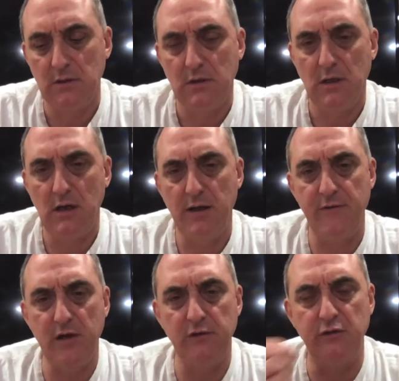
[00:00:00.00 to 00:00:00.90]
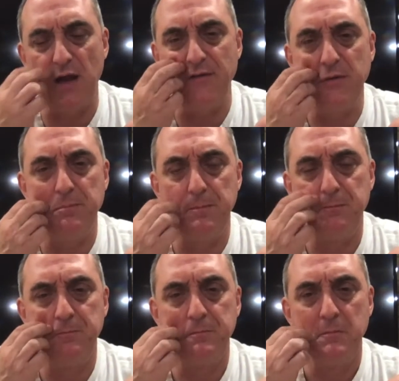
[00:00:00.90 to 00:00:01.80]
I'll give it a 7.
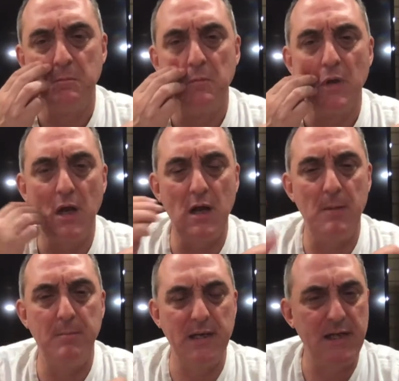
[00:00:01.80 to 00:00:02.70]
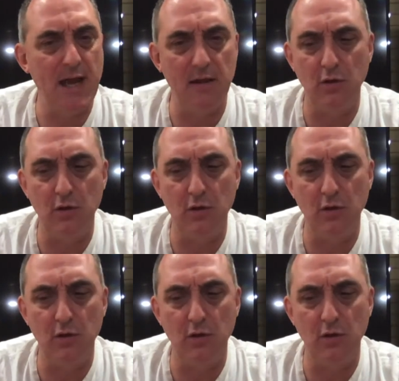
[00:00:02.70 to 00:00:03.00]
But yeah,